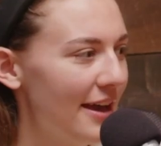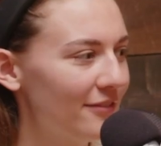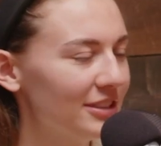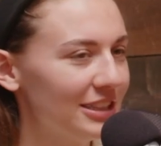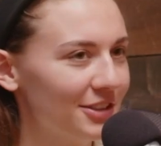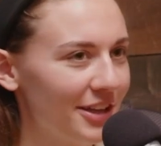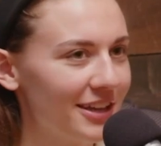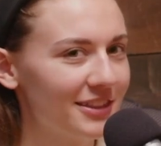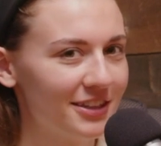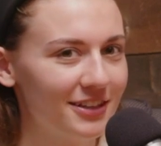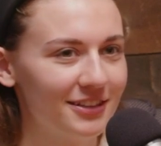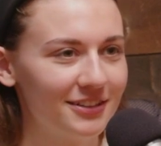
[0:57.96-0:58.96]
heavily on like
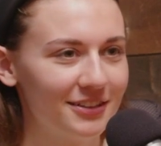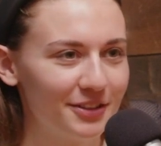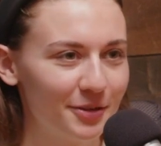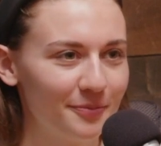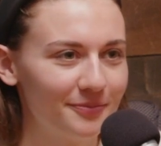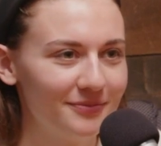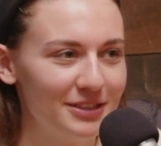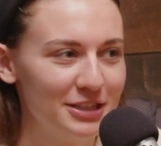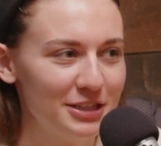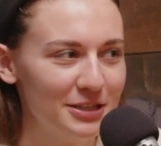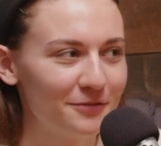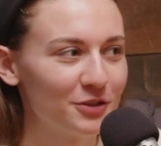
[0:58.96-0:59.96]
the
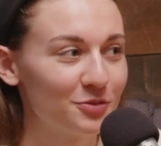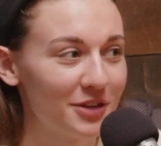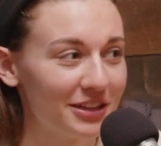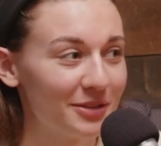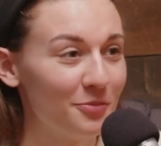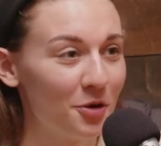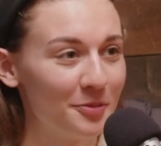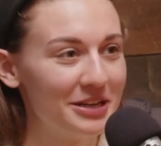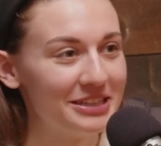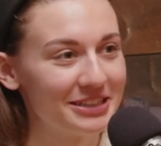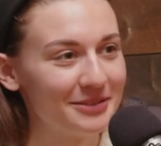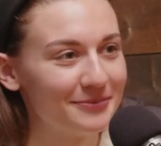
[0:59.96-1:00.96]
difference with like the
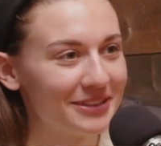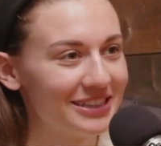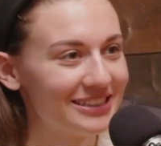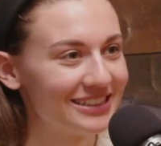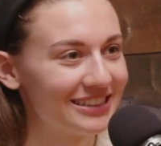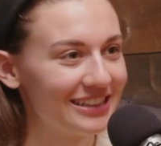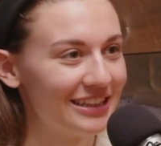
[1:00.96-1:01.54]
Mormonism, because